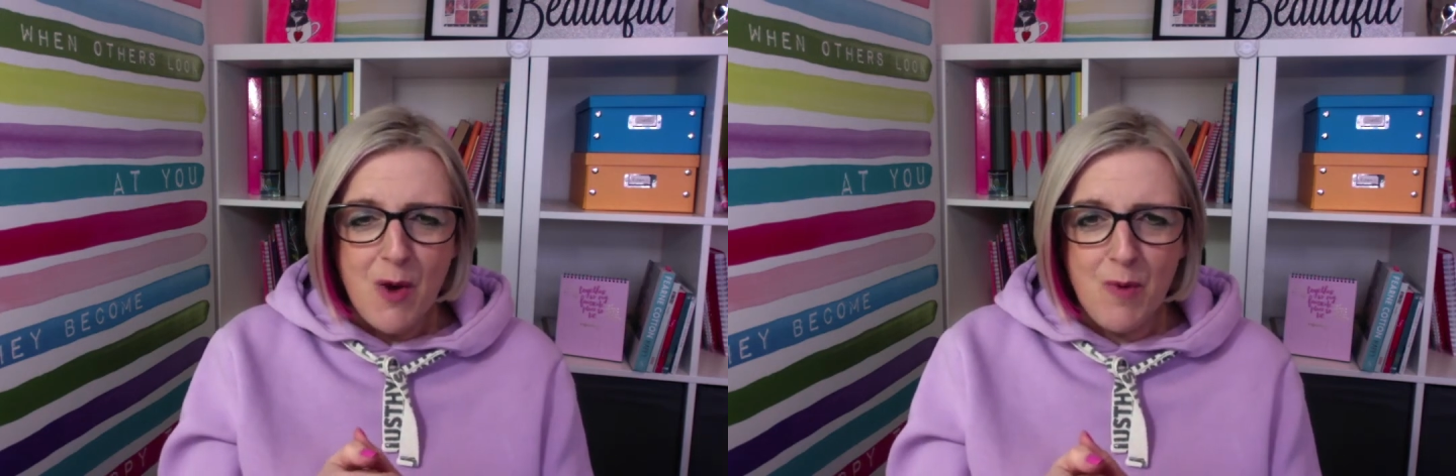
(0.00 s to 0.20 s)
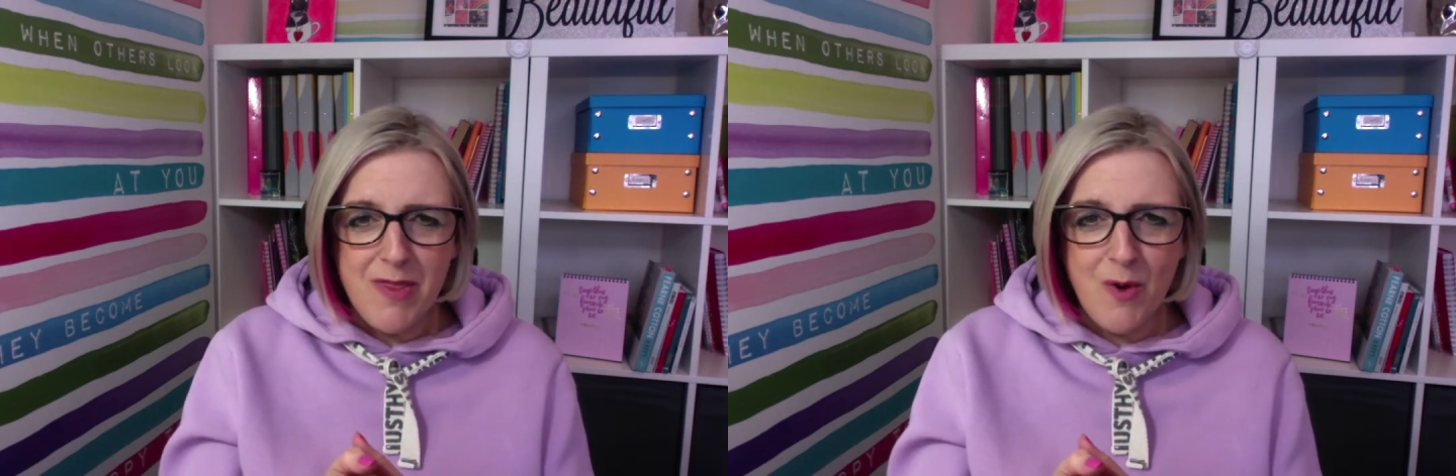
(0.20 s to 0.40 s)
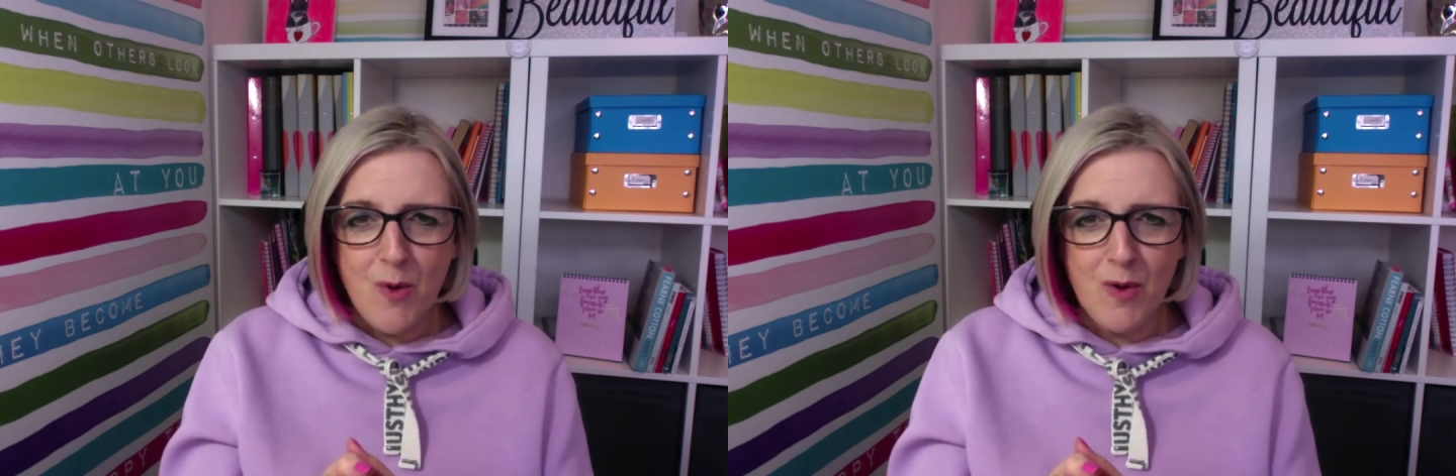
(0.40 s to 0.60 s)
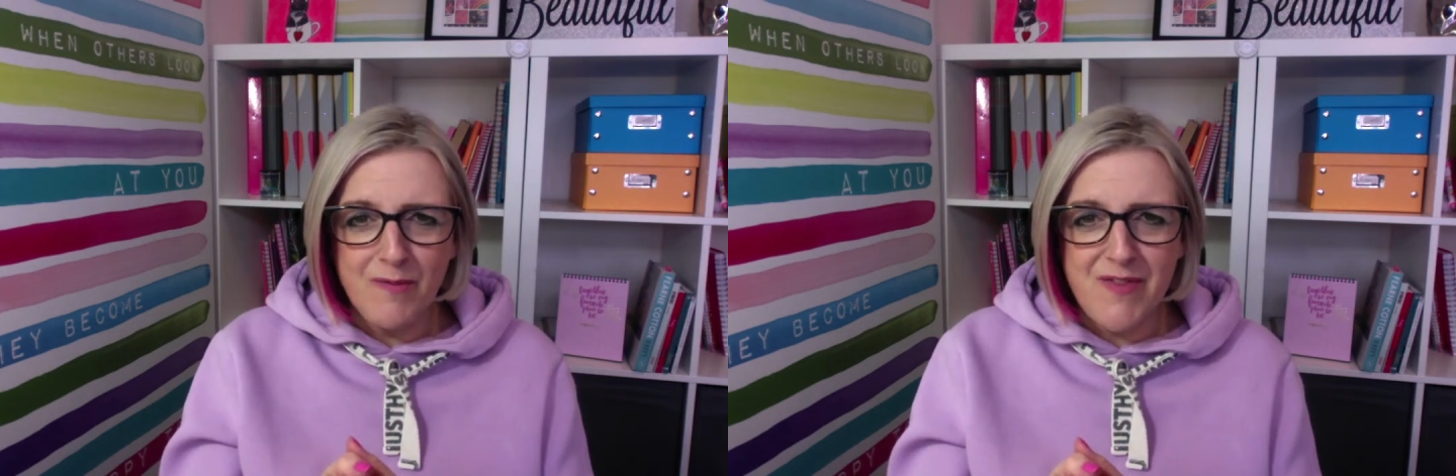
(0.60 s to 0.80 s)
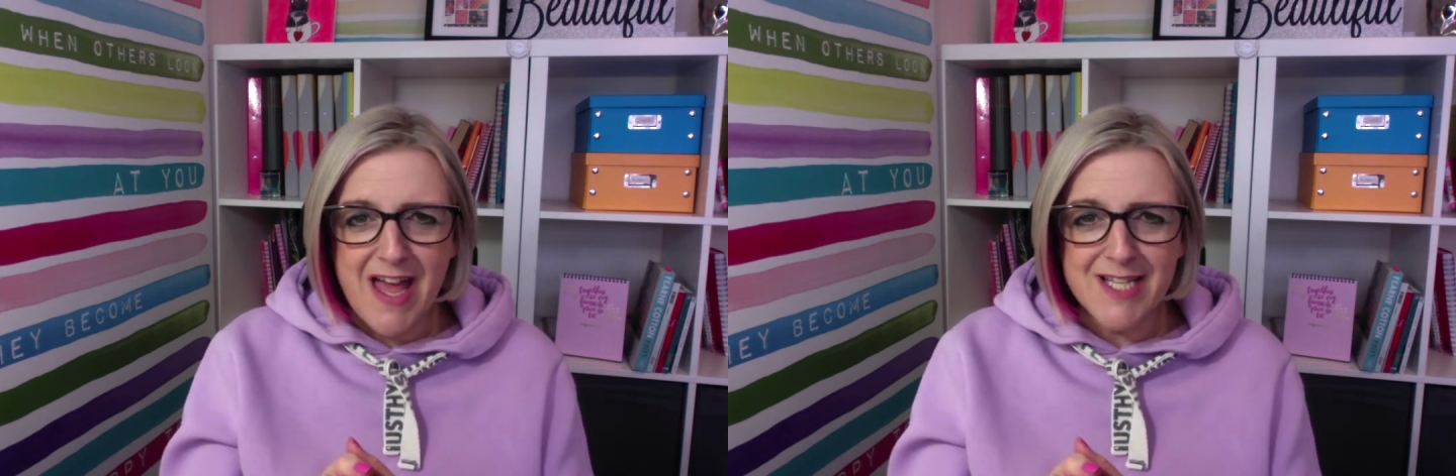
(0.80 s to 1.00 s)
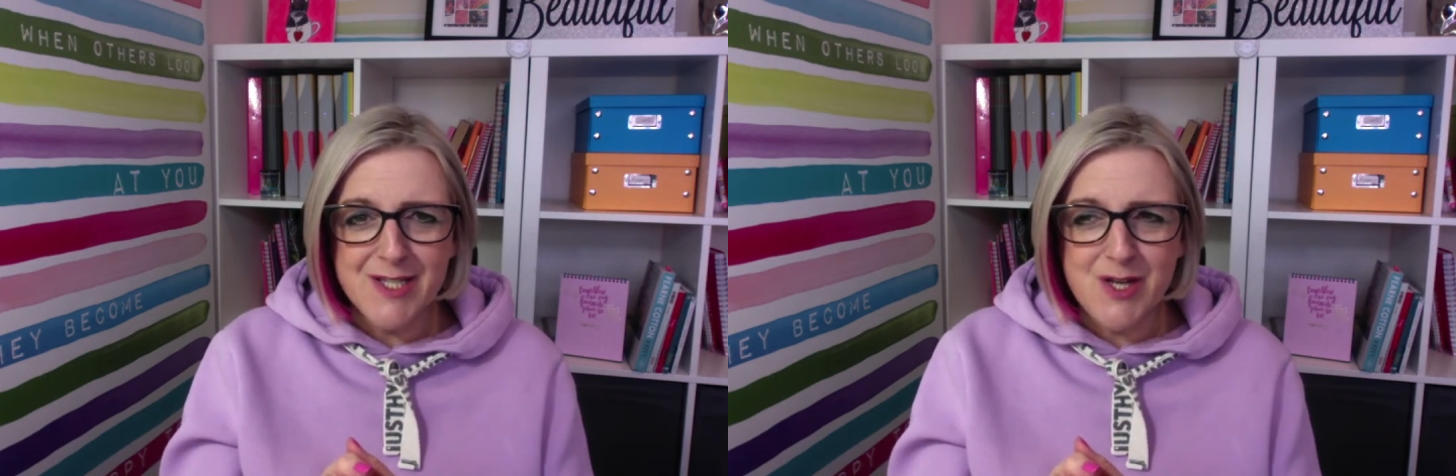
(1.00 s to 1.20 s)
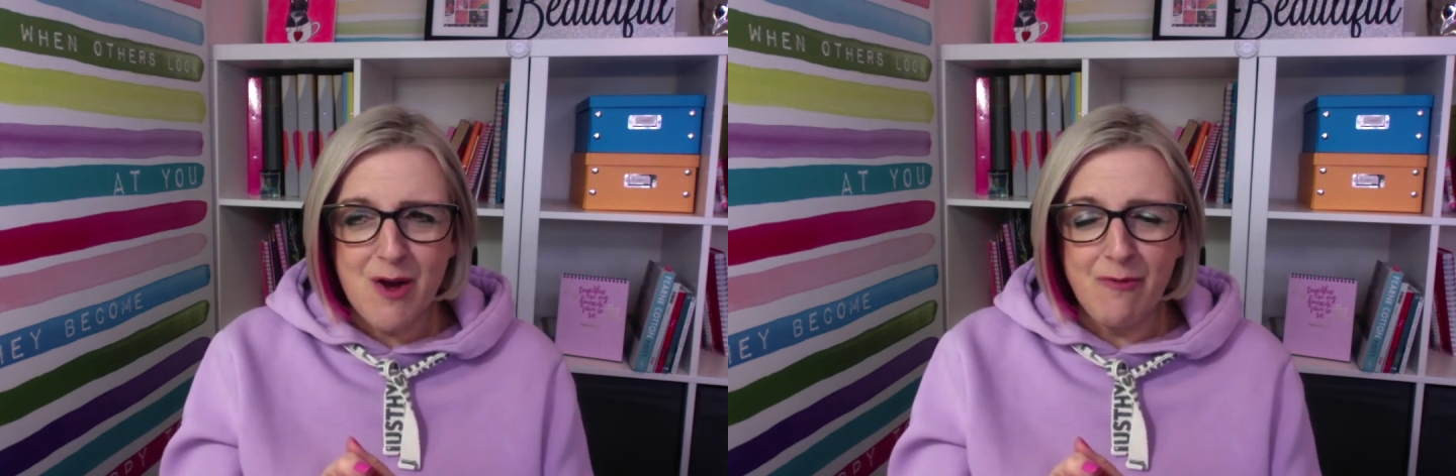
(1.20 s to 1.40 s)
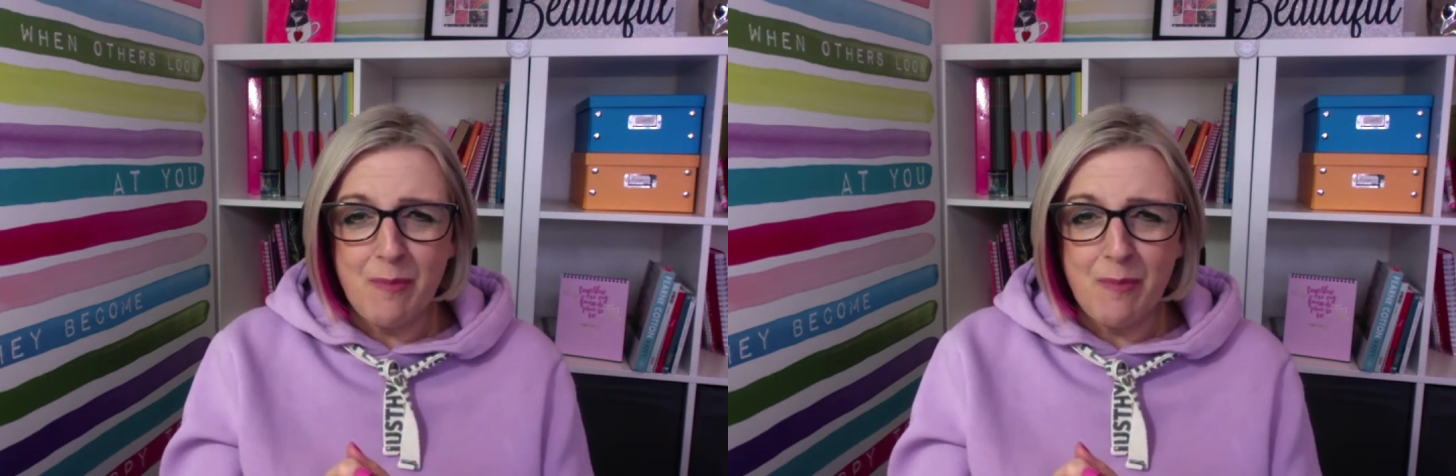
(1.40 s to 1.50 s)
with all of that stuff.